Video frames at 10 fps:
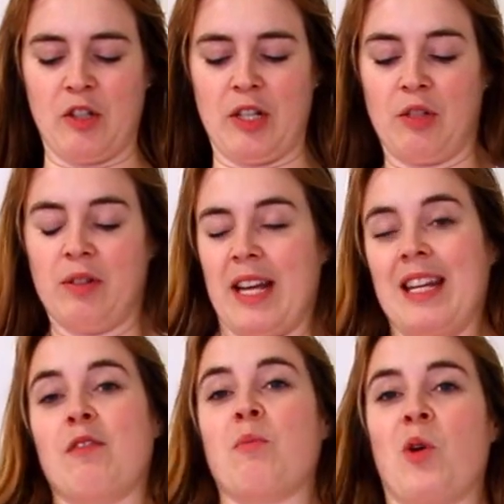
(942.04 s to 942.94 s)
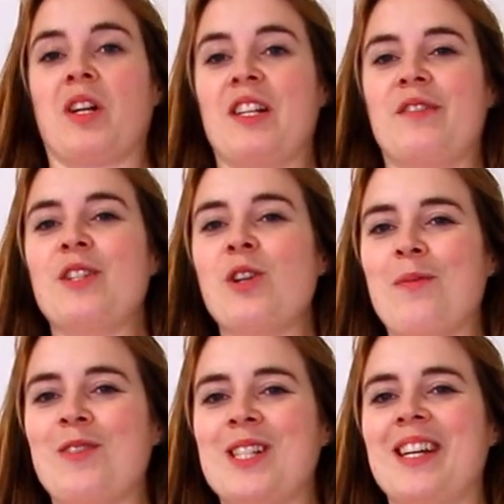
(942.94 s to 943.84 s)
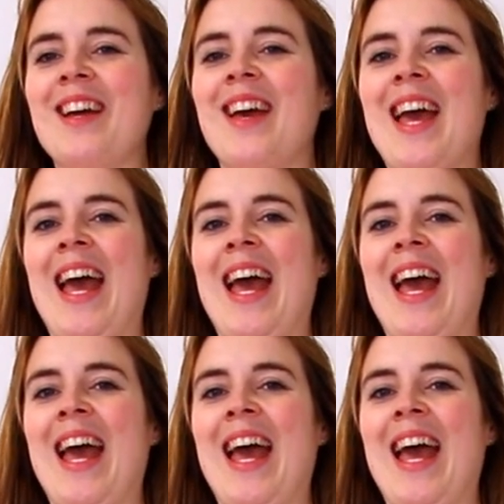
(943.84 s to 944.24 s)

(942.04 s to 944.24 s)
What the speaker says: chest, you'd get even more cleavage, obviously.